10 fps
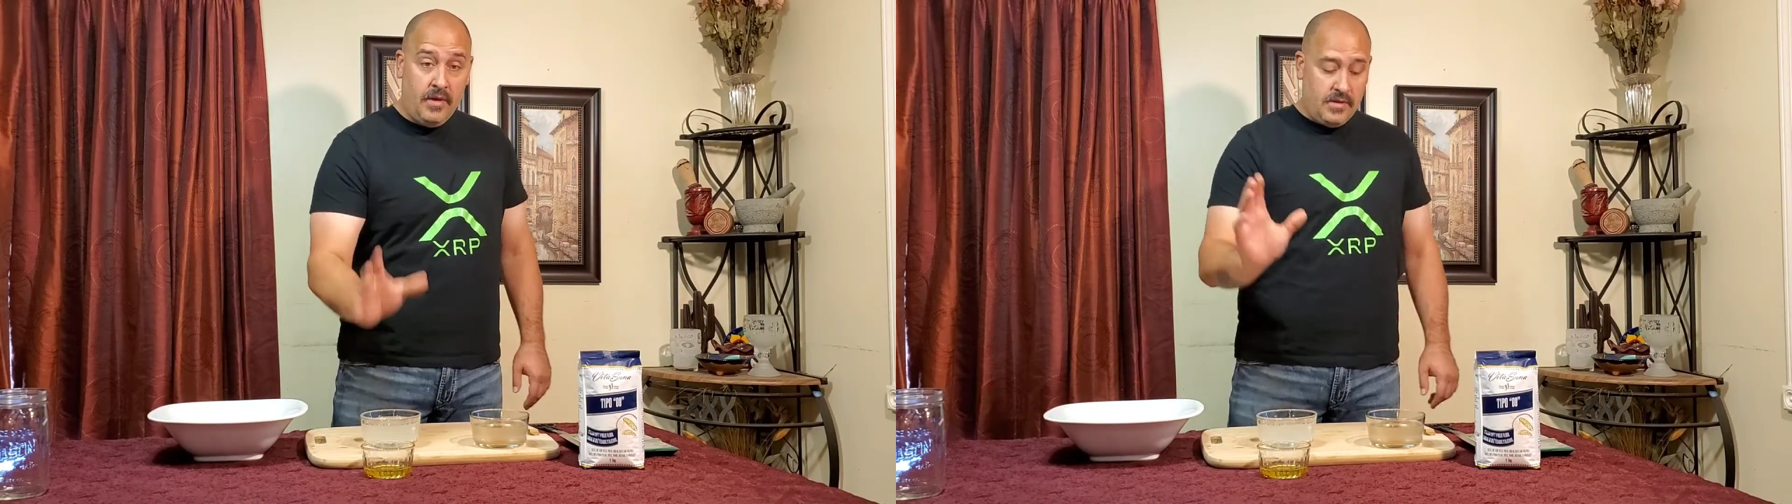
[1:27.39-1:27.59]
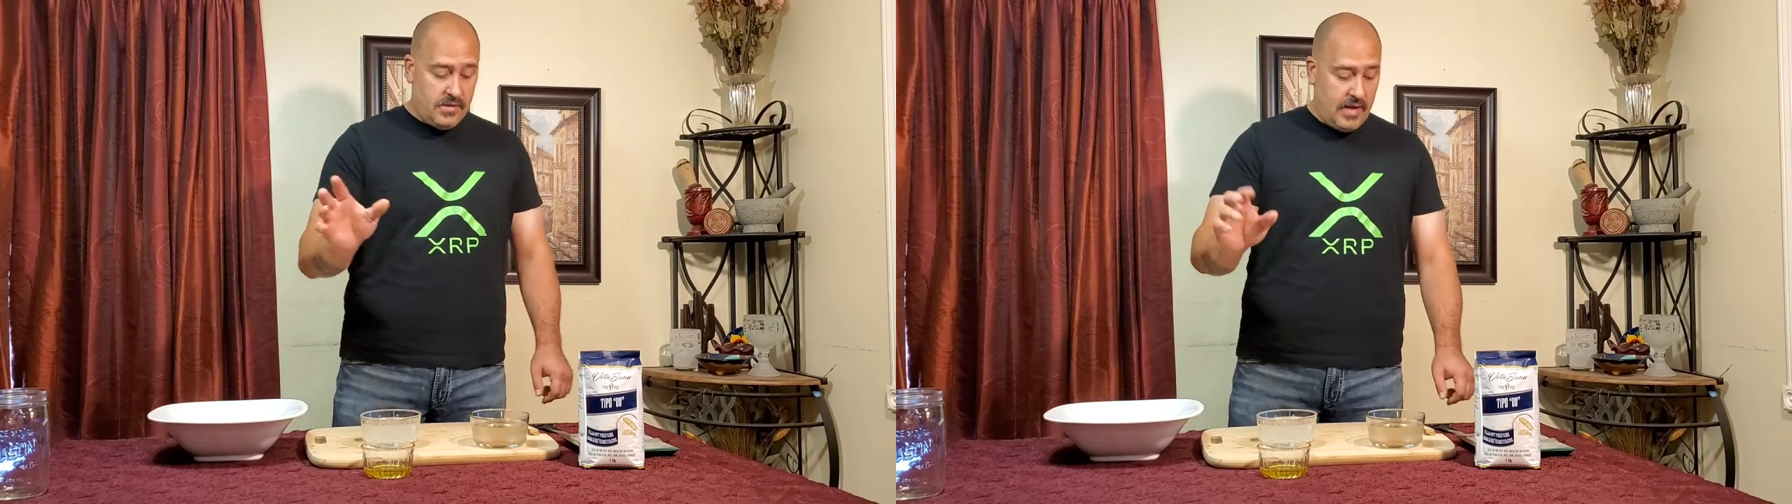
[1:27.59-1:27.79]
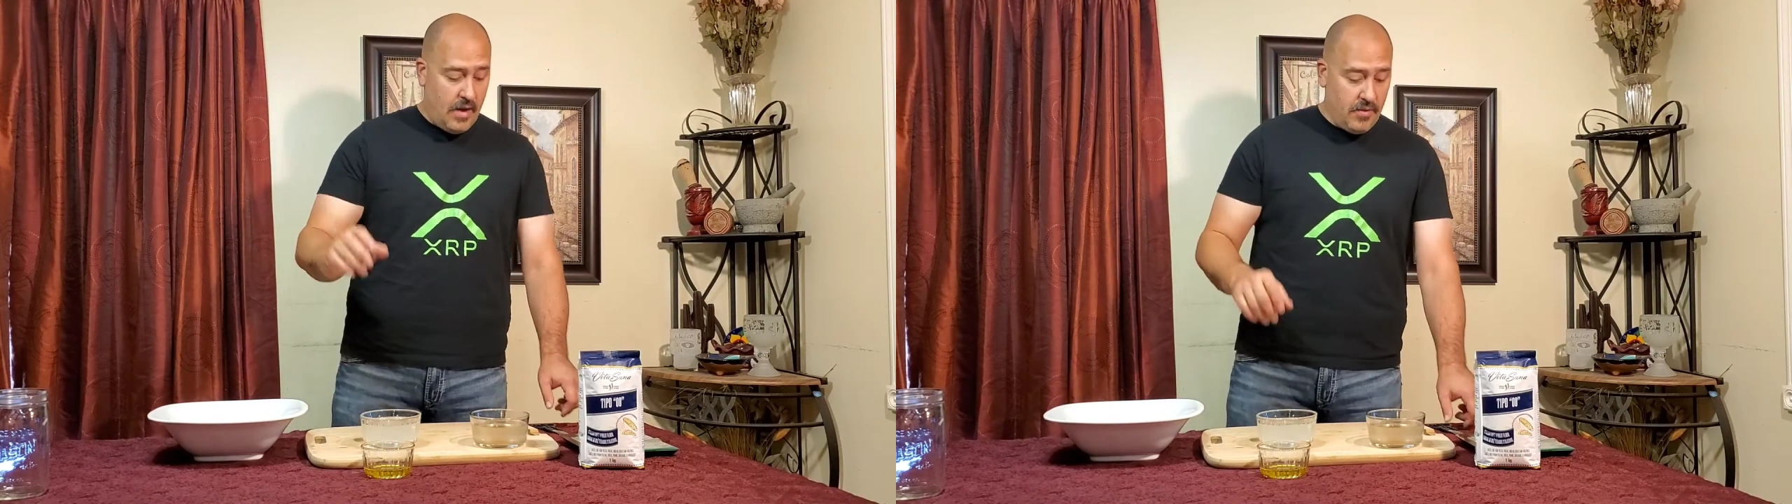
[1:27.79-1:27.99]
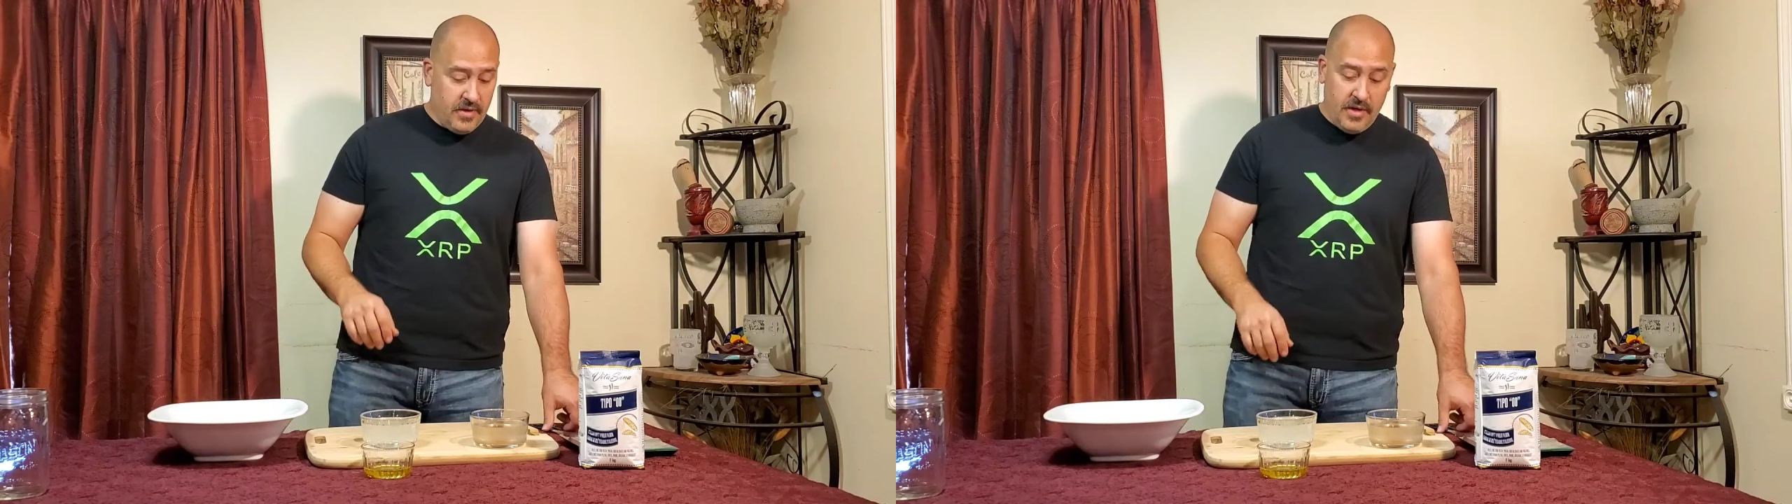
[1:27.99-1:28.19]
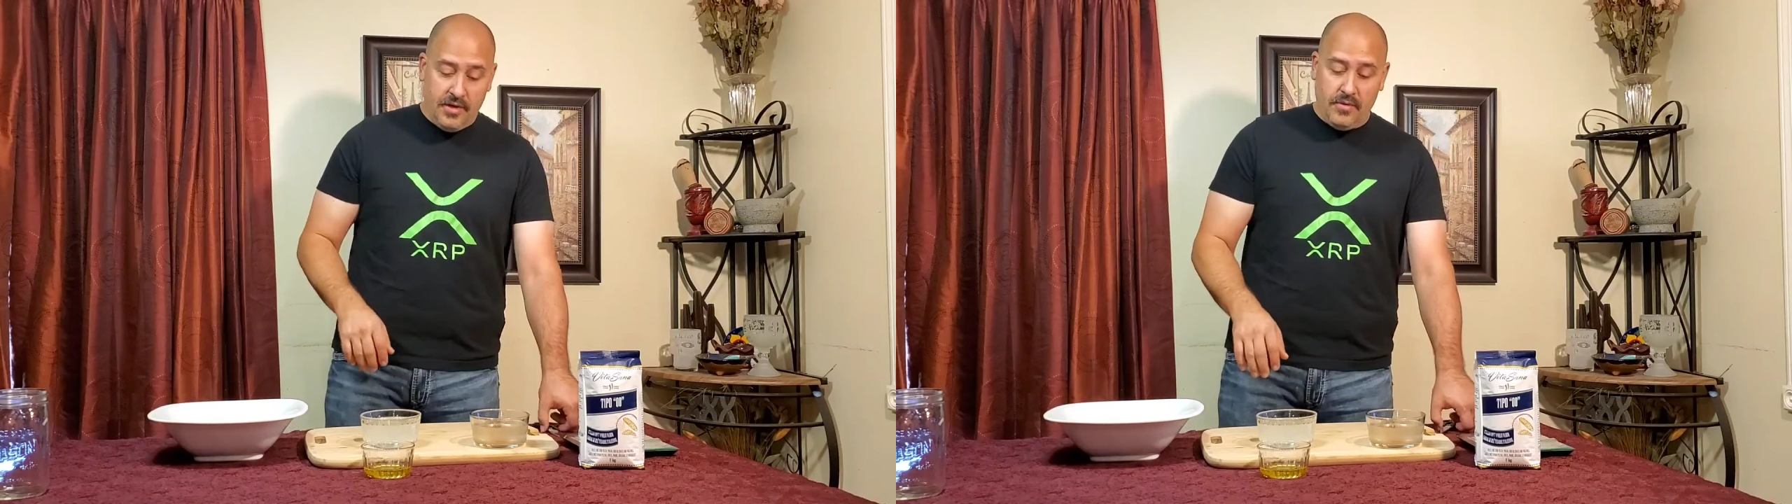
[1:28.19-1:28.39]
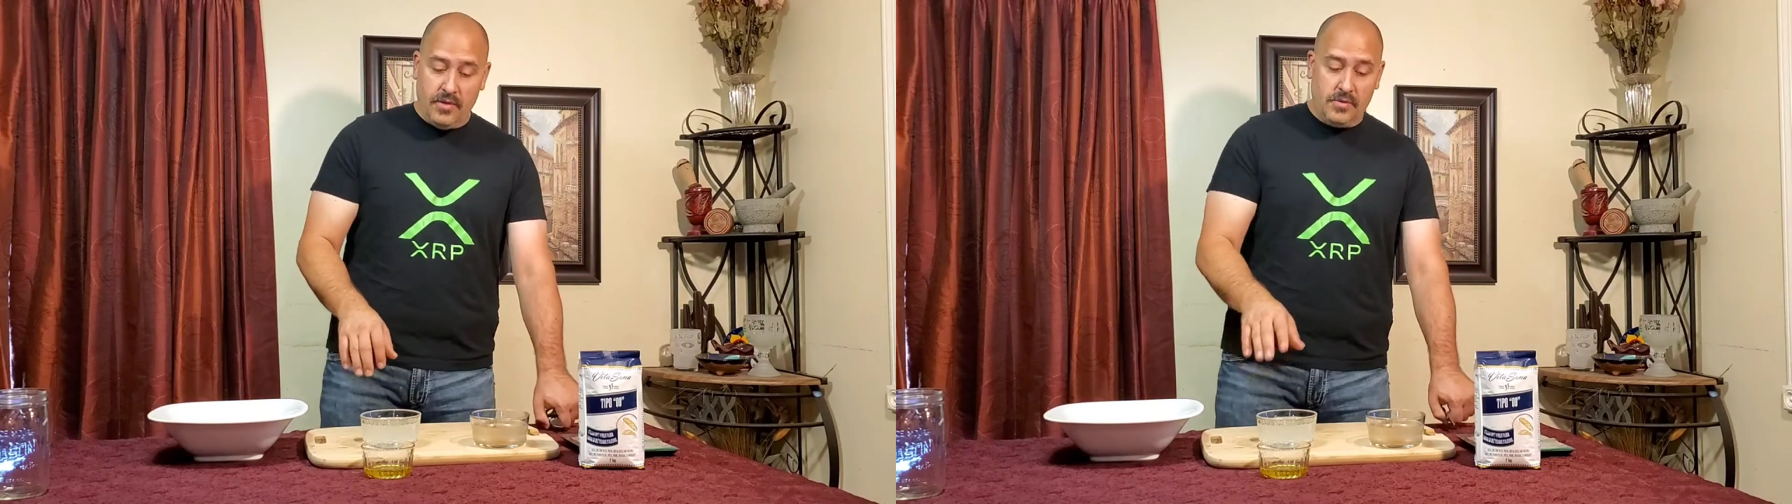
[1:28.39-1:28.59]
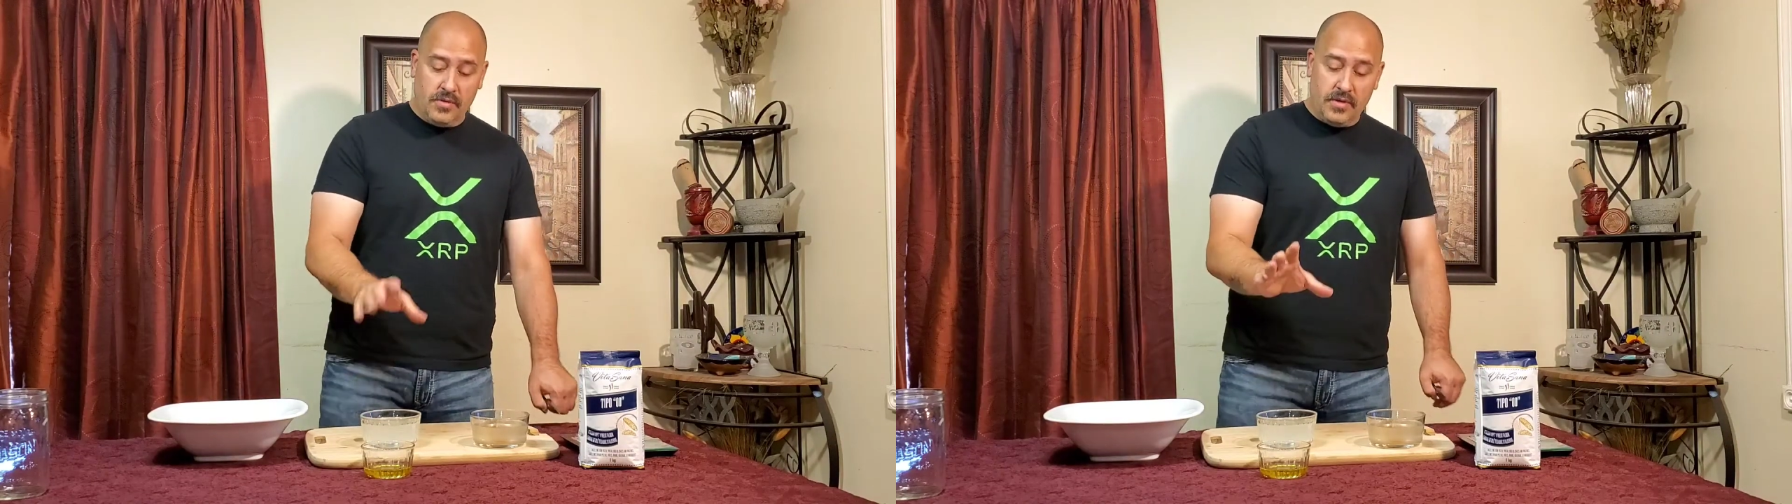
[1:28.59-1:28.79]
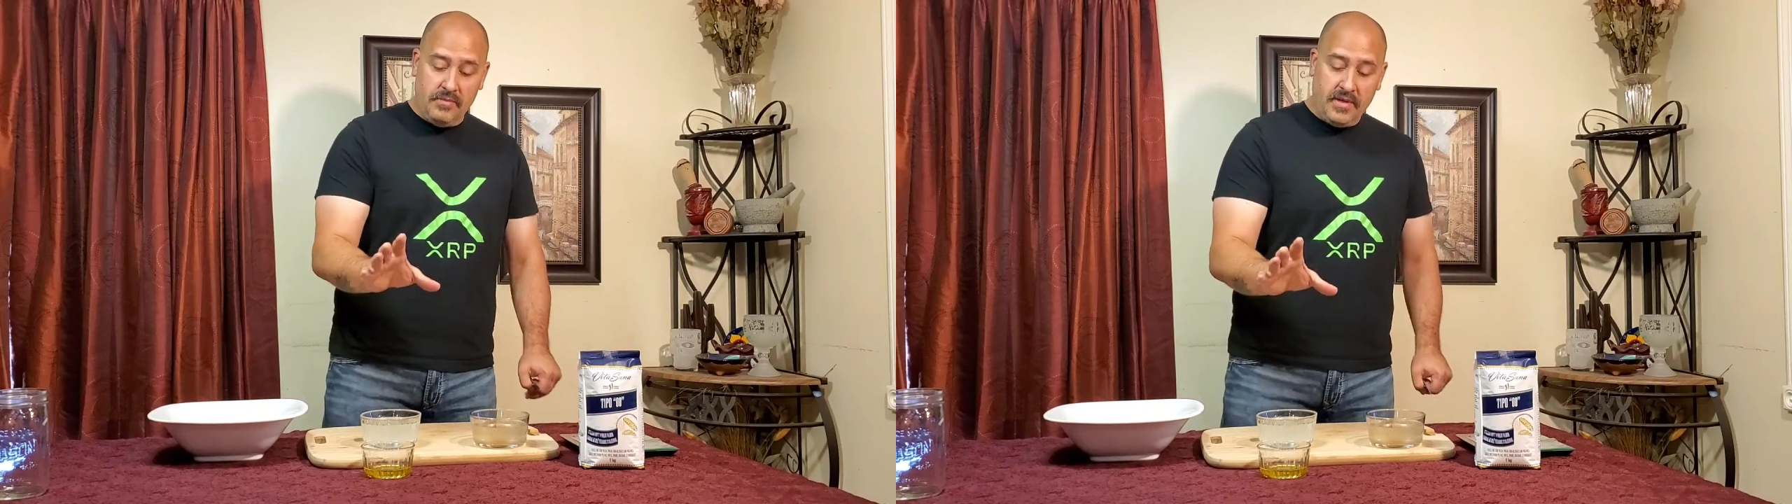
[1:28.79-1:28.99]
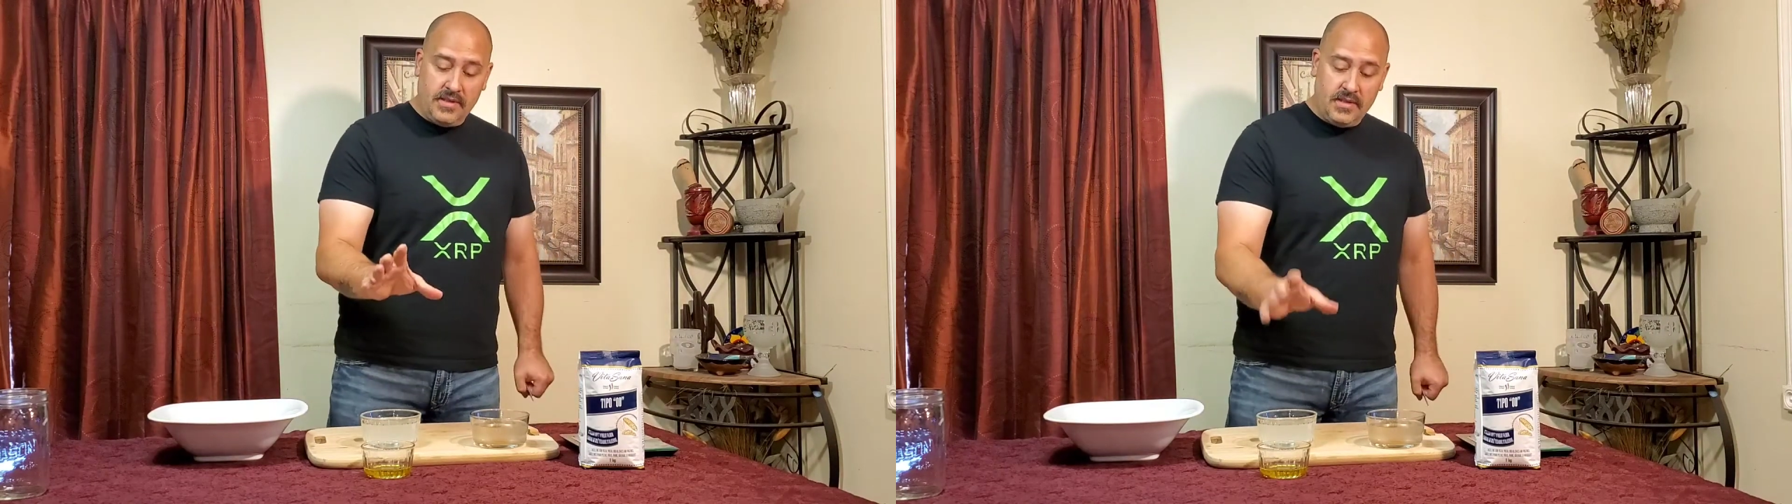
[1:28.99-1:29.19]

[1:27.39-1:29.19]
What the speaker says: So now what we're going to do is we're going to mix